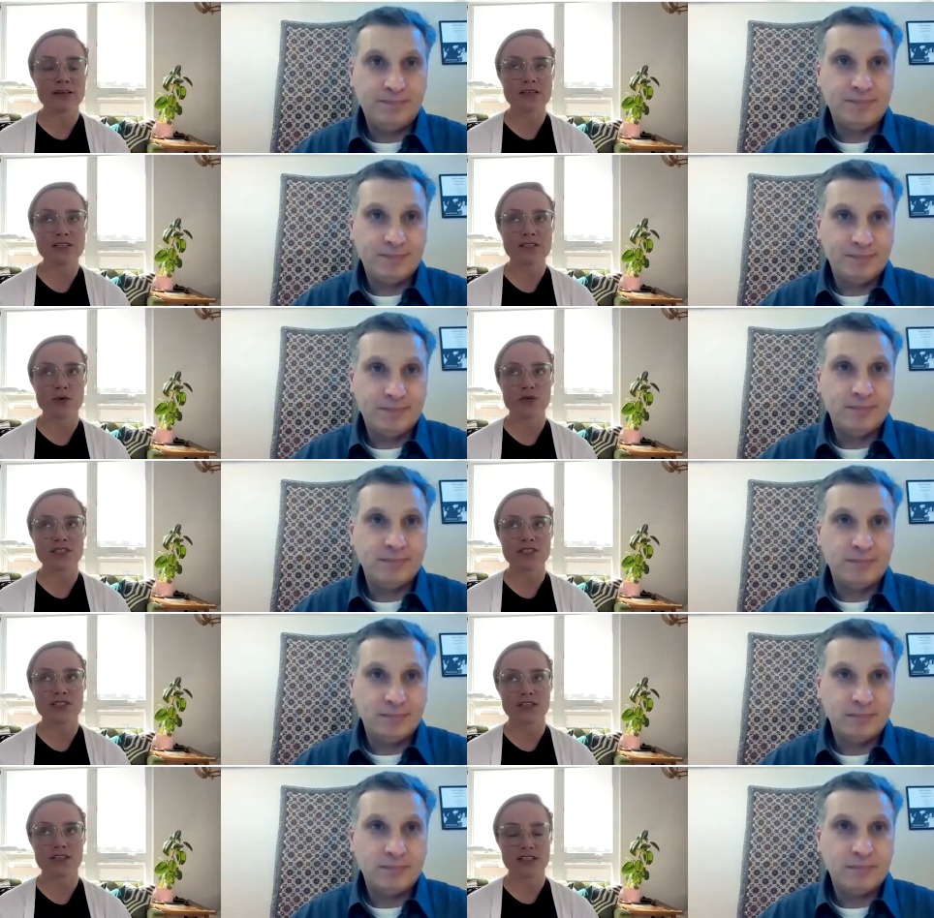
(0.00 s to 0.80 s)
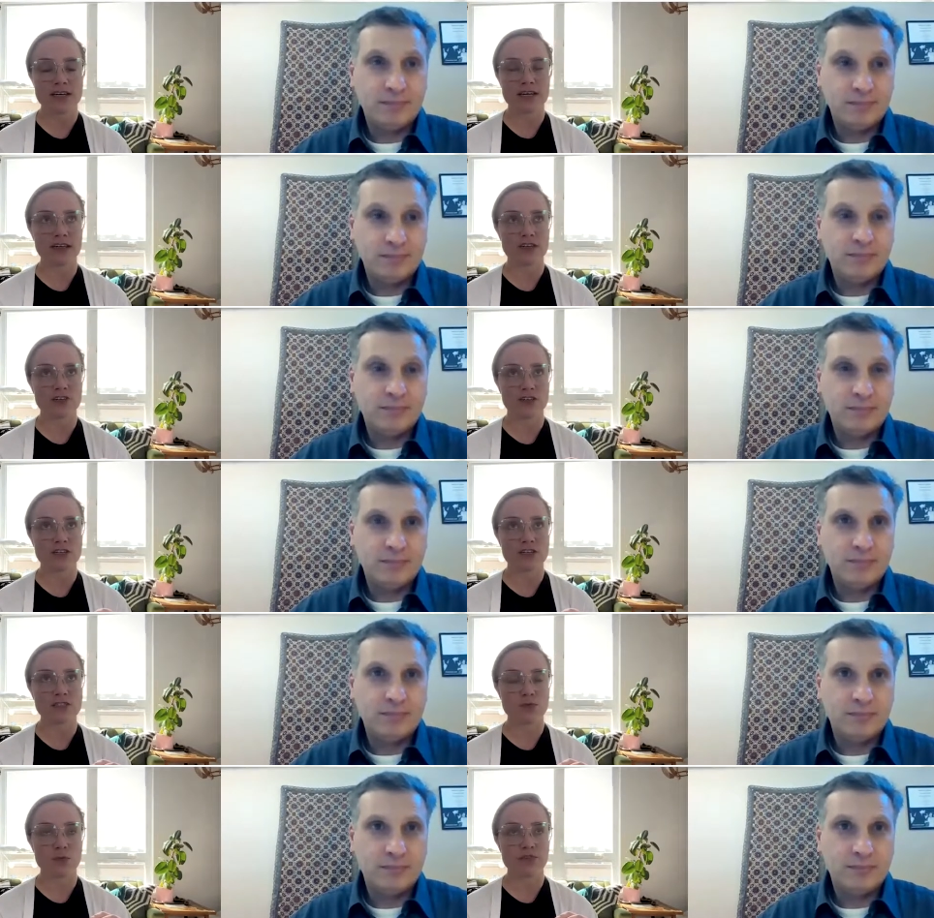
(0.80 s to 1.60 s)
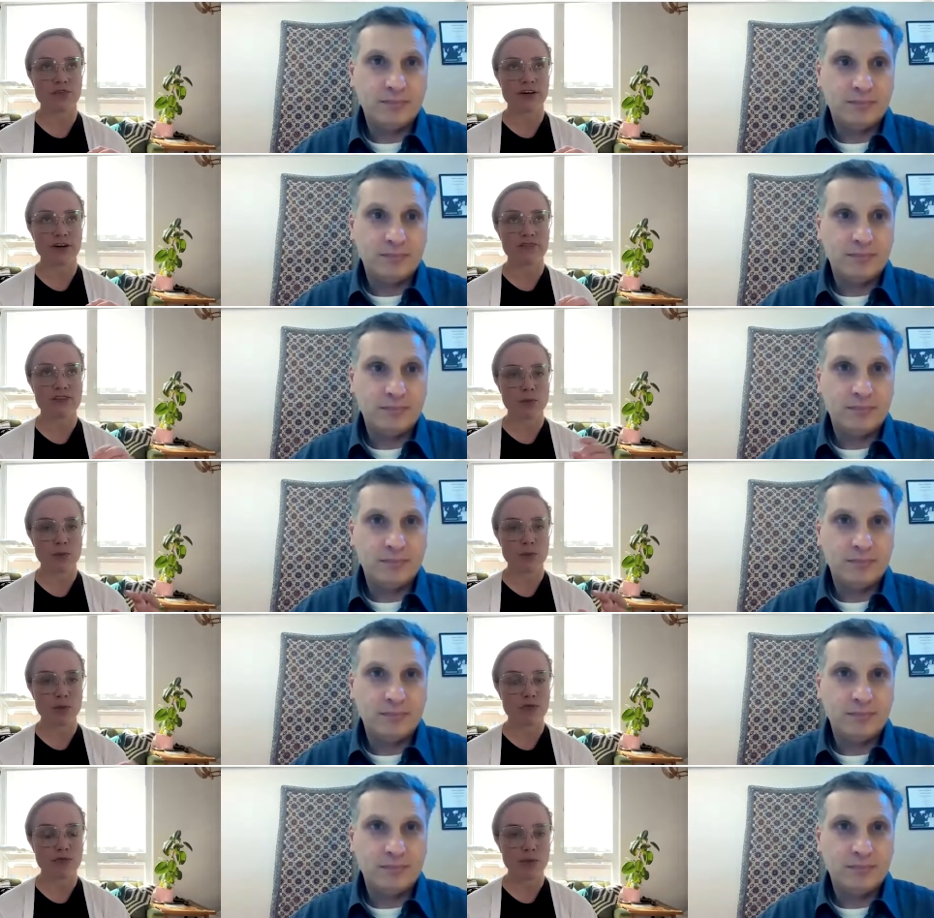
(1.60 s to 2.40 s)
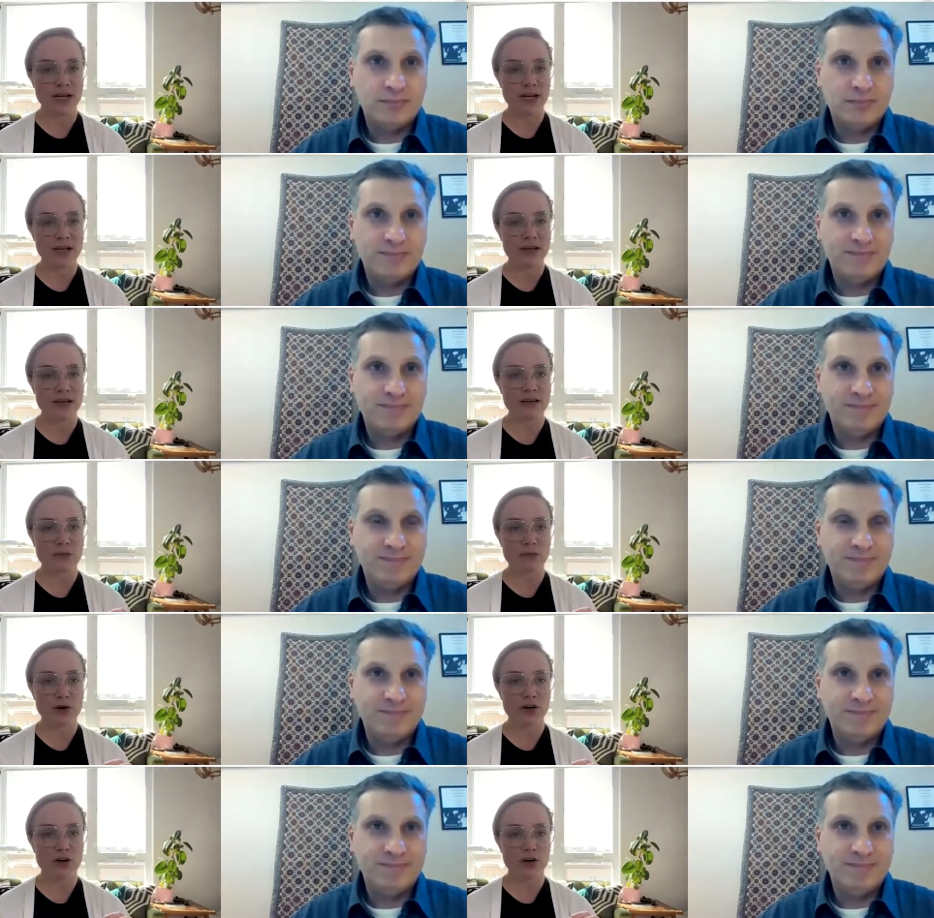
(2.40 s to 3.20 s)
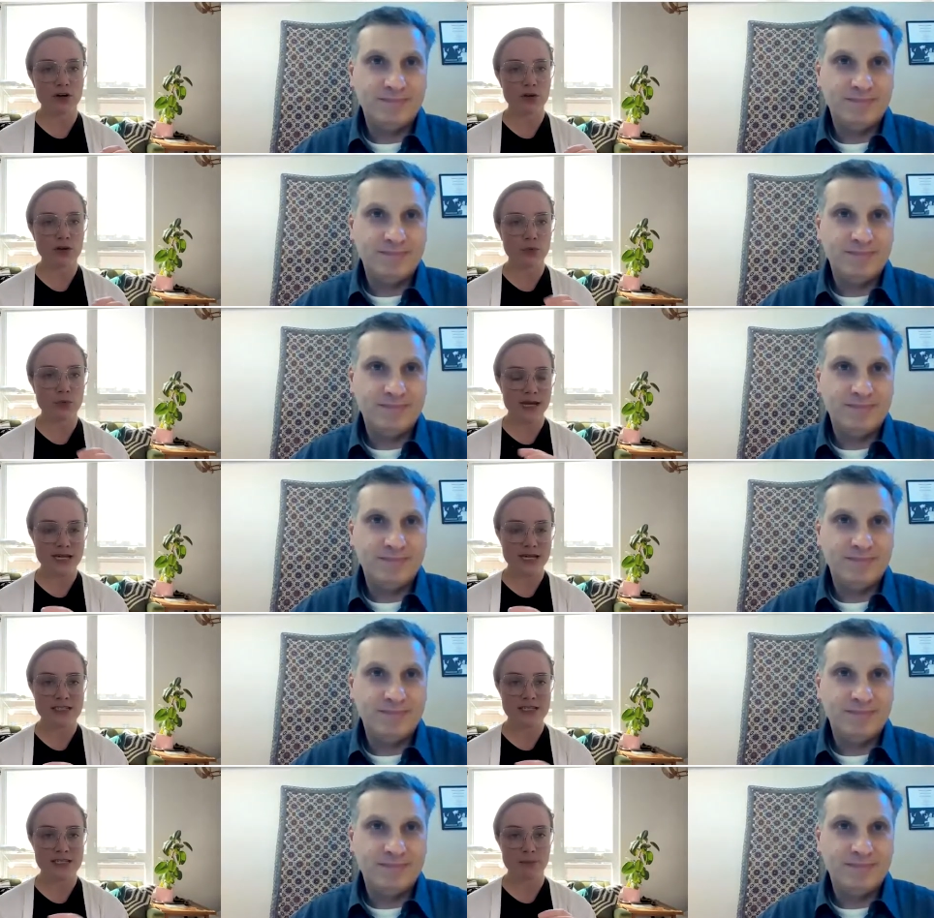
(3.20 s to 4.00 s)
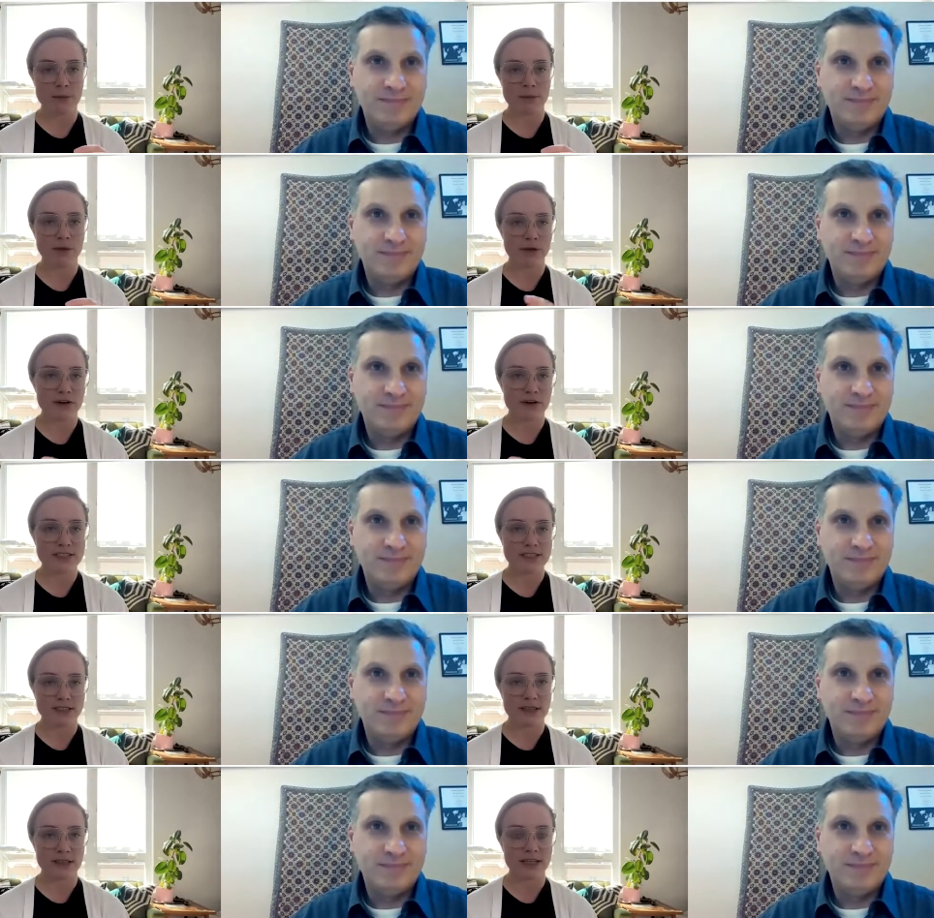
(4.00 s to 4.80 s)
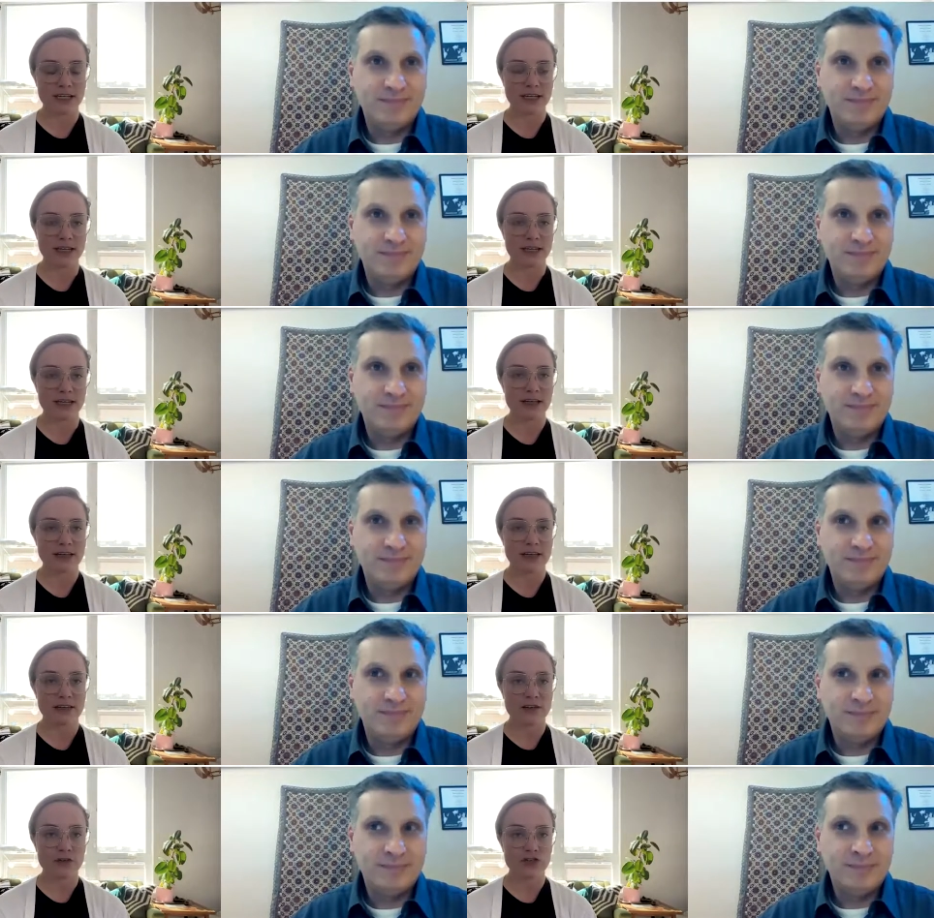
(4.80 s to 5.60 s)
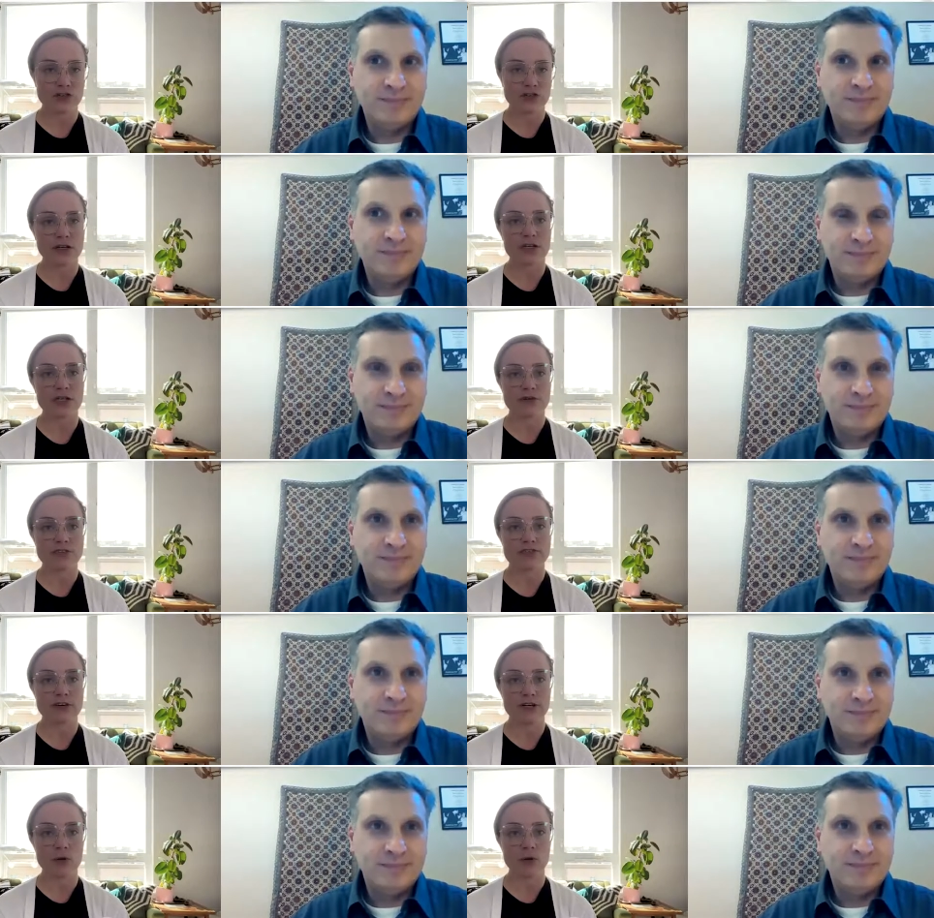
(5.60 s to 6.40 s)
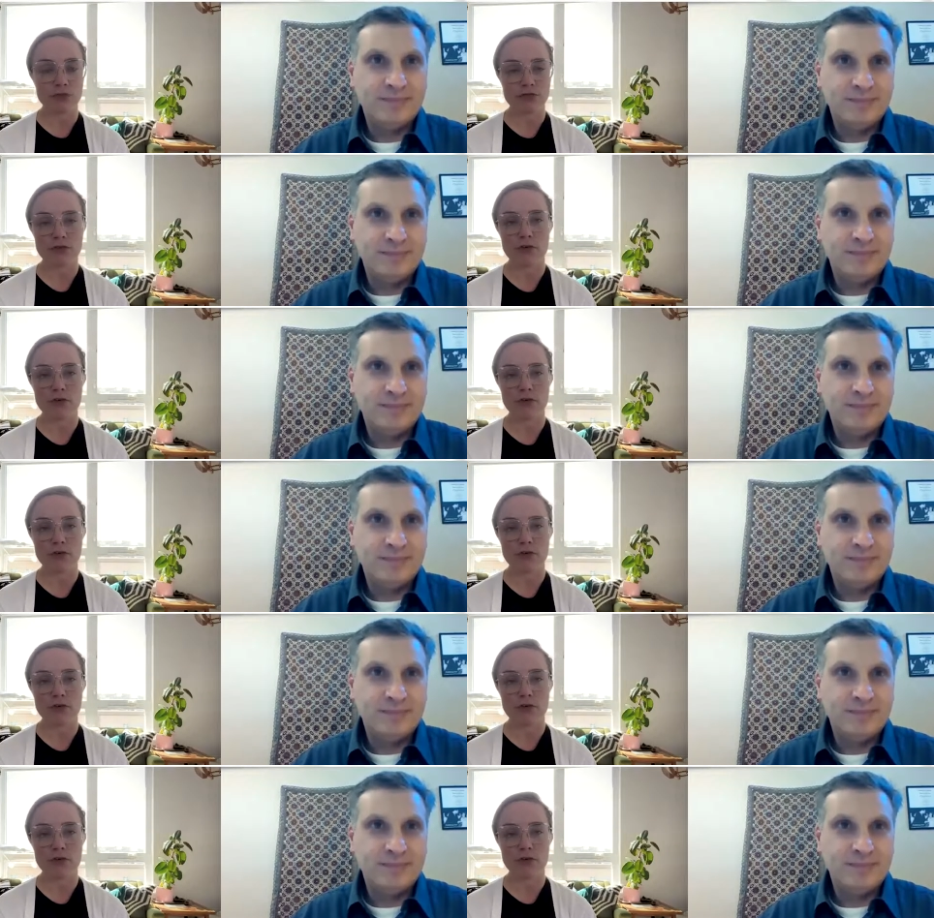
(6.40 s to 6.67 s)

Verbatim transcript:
Speaker 1: sorts of articulations were very visible beforehand, and what are new ways that people are articulating that strike you as very hopeful